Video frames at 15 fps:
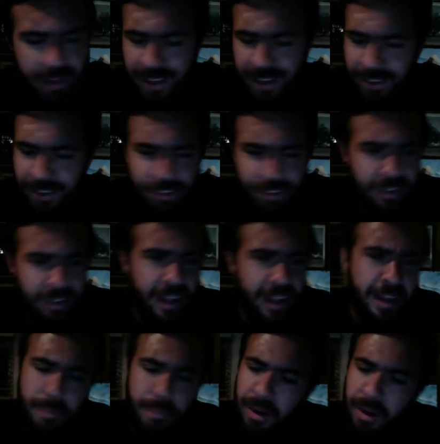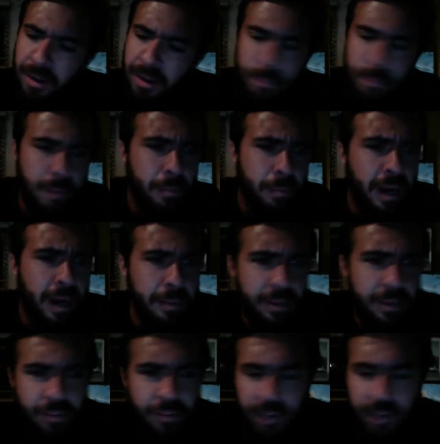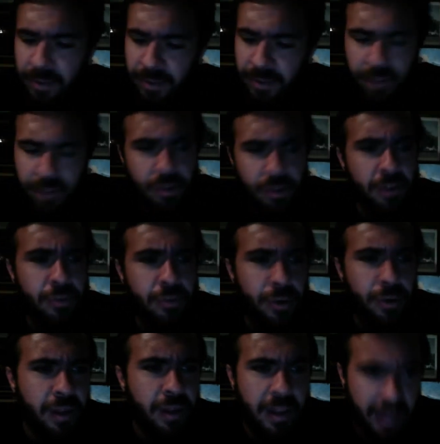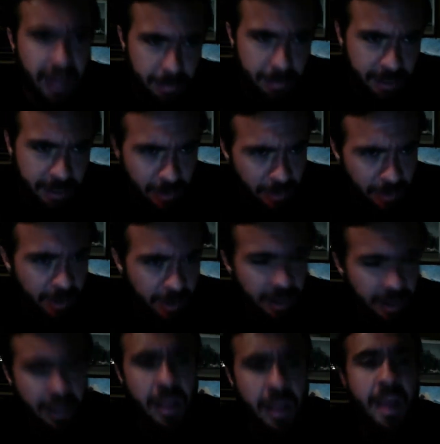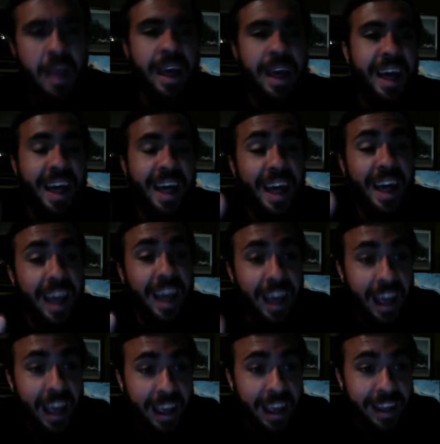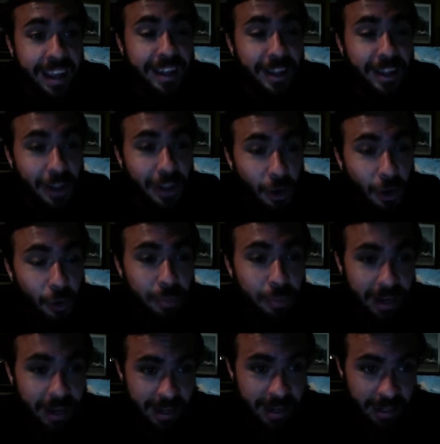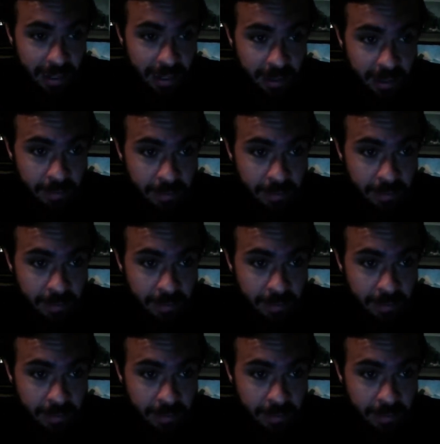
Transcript: I understand America been bombing and stuff, and there's all sort of calamity going on ain't nobody